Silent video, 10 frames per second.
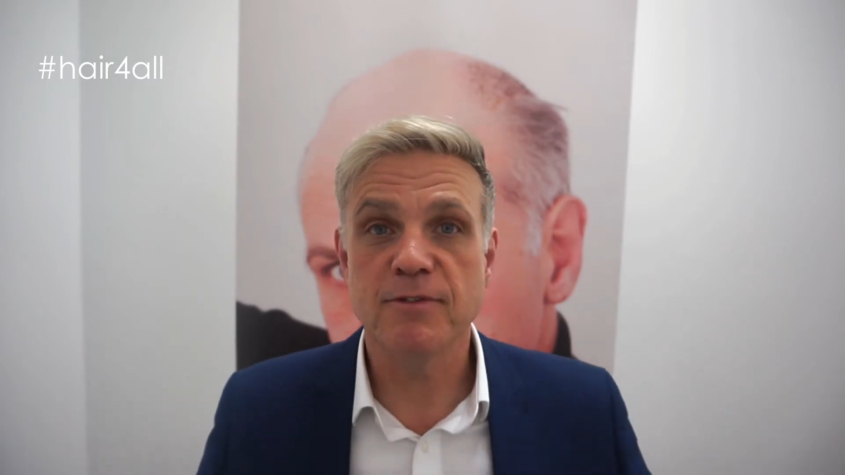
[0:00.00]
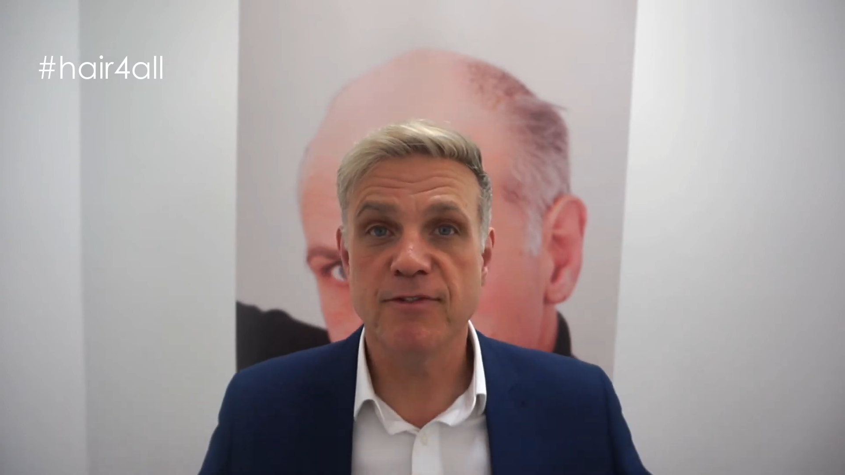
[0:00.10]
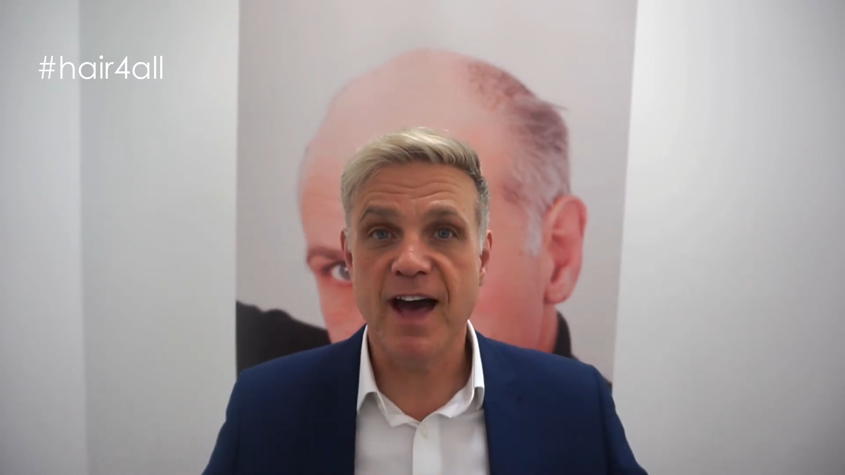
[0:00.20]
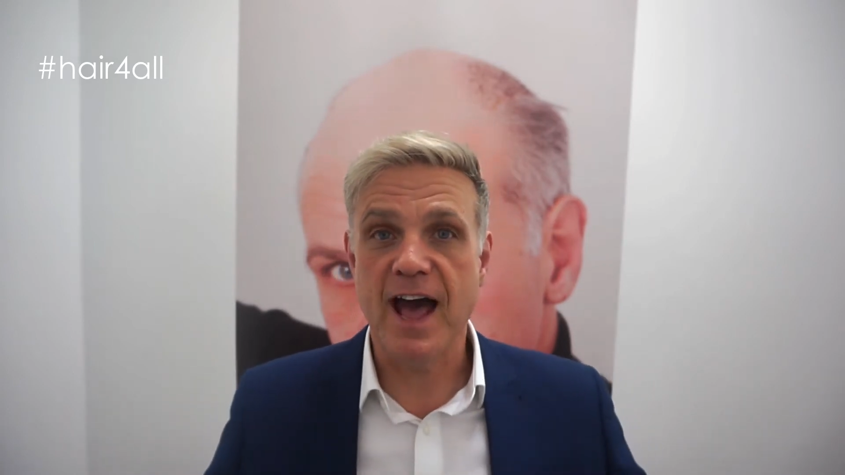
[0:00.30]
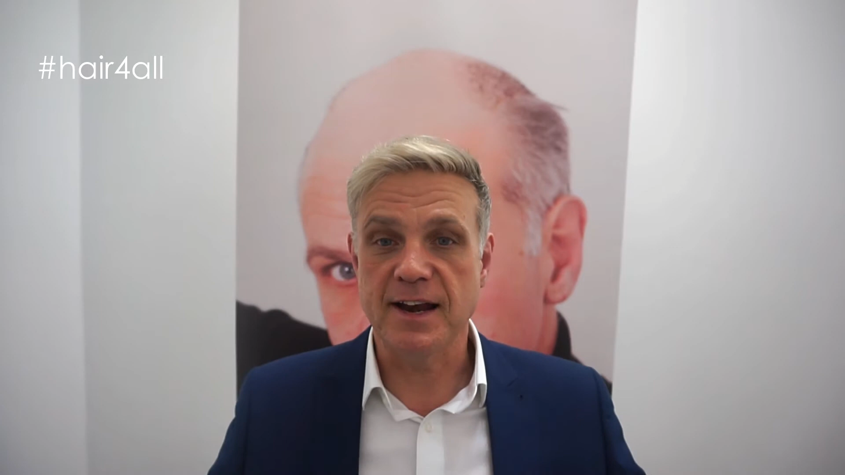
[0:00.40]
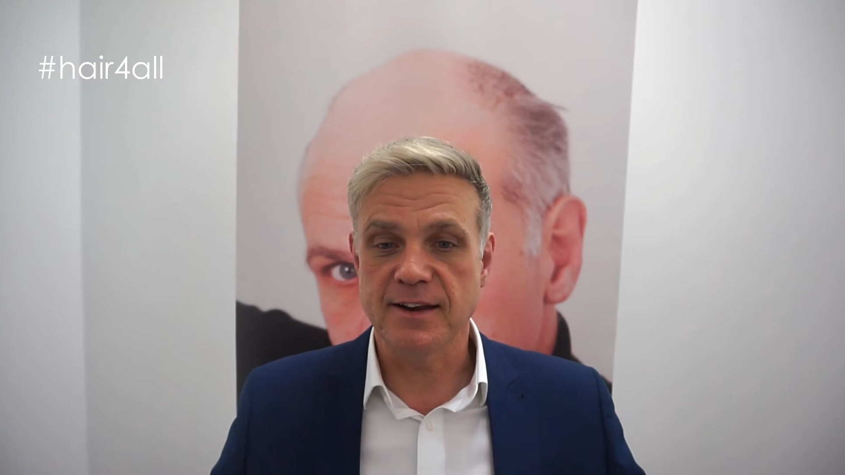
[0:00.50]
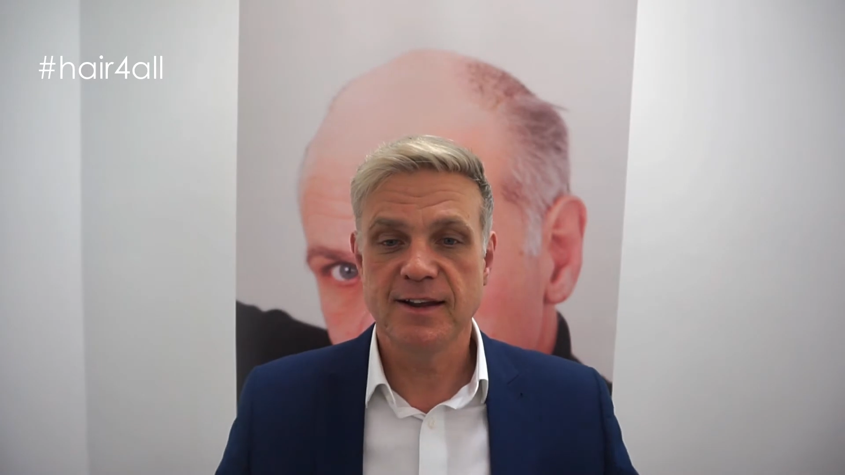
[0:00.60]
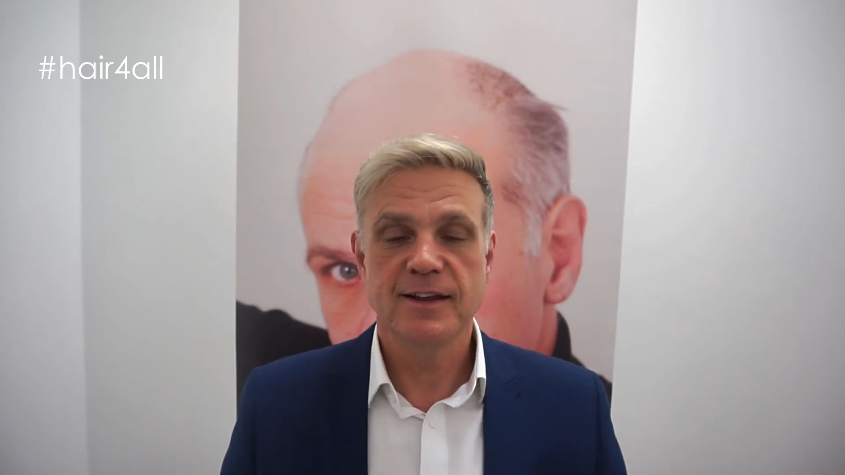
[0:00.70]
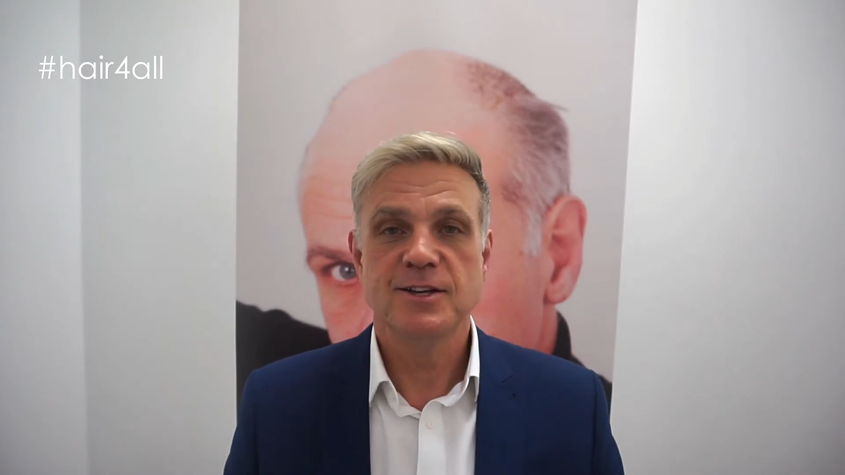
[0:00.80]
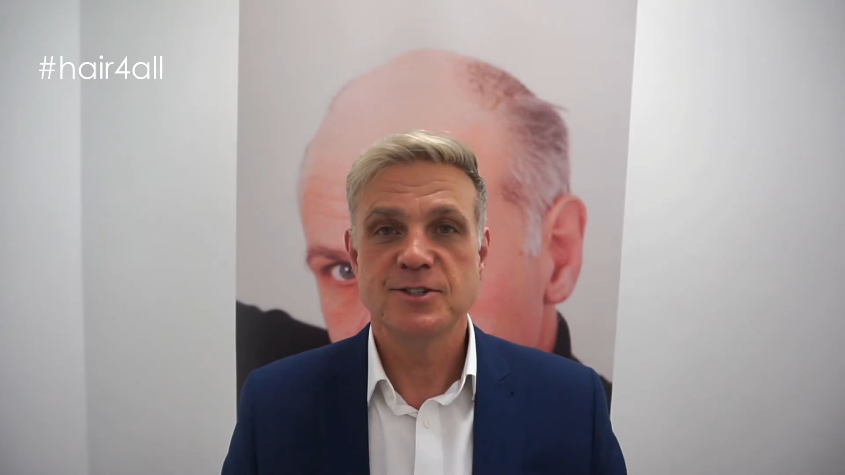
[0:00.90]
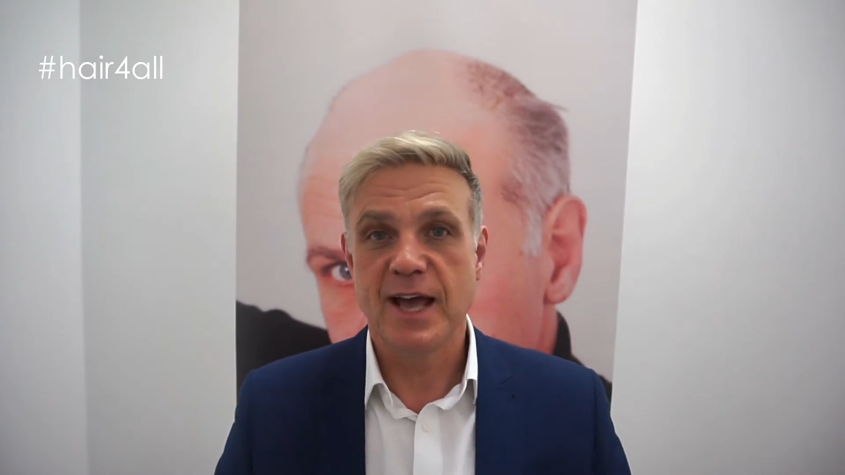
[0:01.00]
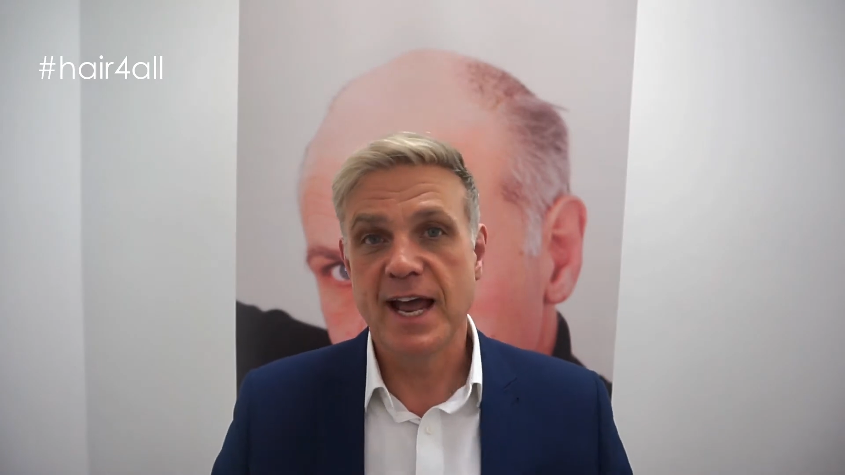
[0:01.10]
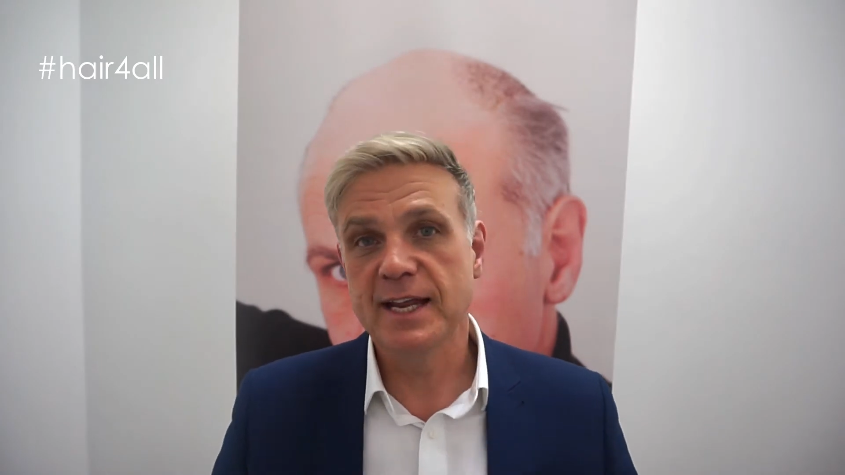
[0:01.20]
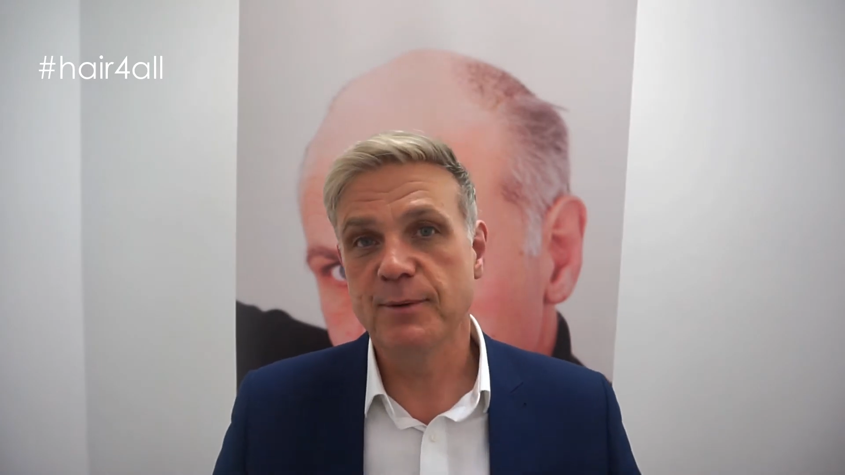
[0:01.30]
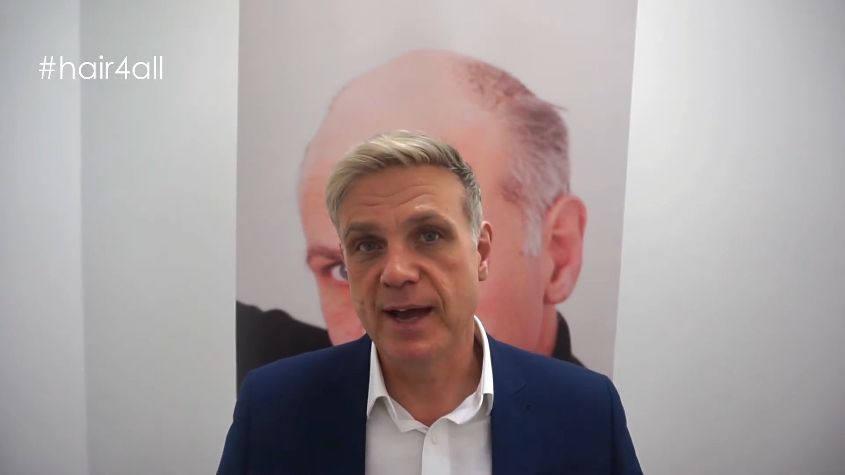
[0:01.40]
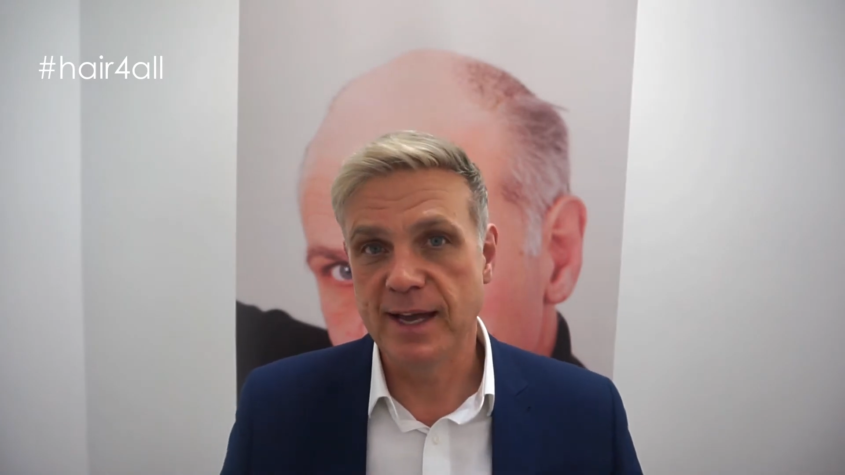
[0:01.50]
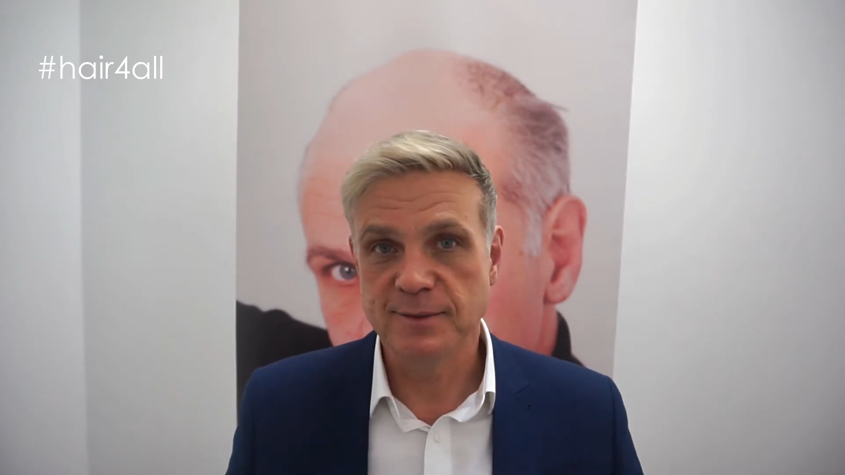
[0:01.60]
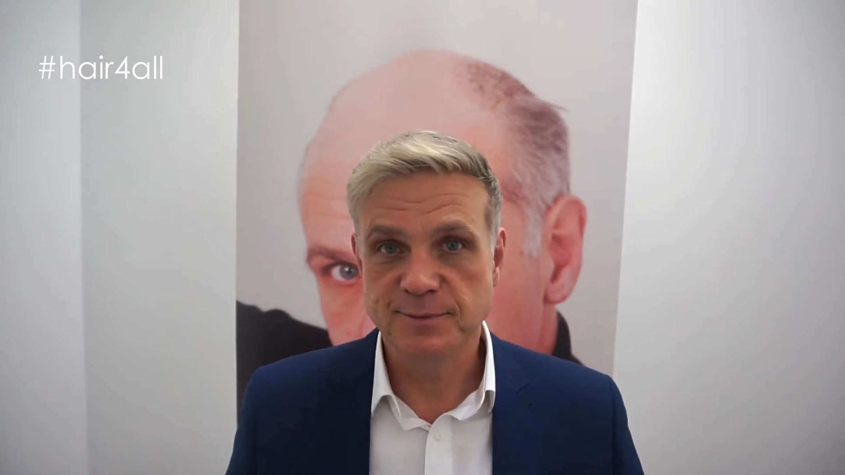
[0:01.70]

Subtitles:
fad. So anyway,